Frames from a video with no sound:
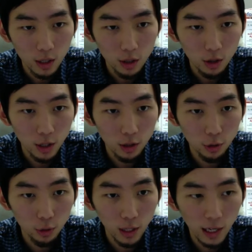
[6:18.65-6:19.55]
try to
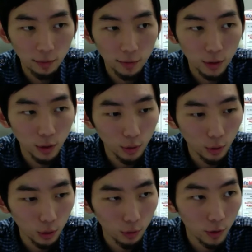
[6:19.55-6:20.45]
do lives on
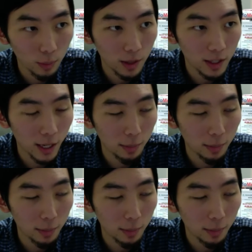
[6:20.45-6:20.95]
all of them at the same